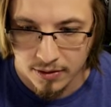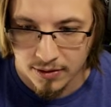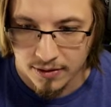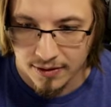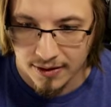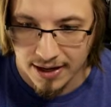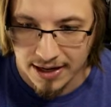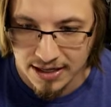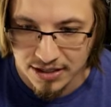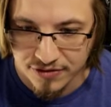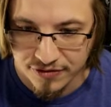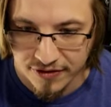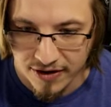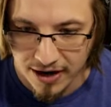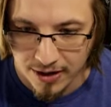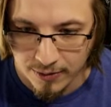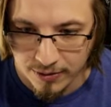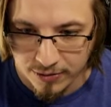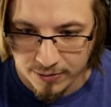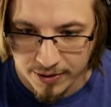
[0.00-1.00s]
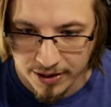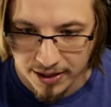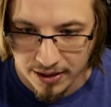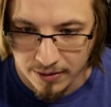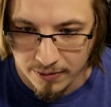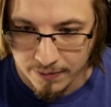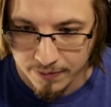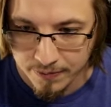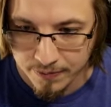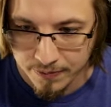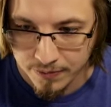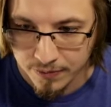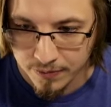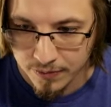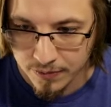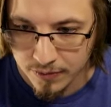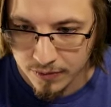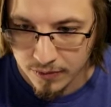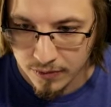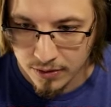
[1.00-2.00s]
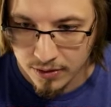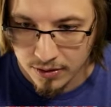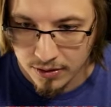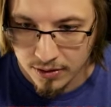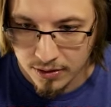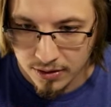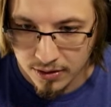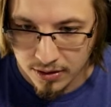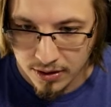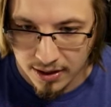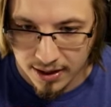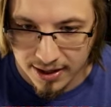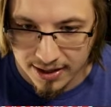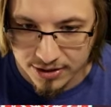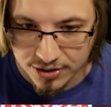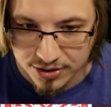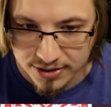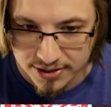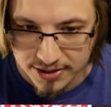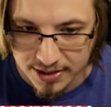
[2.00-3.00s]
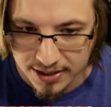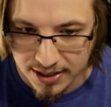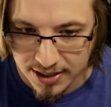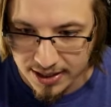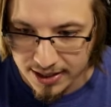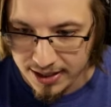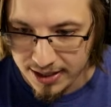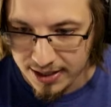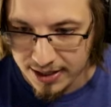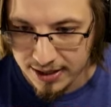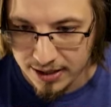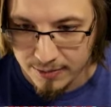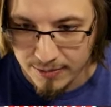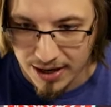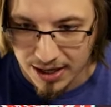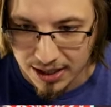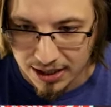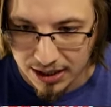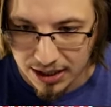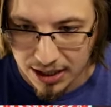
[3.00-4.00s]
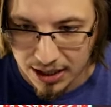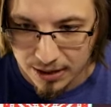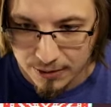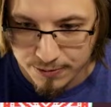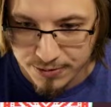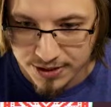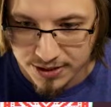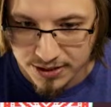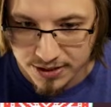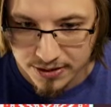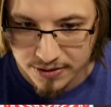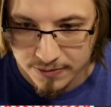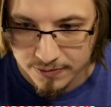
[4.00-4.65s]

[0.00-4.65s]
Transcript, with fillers: That's fine with me. I just need my clubs.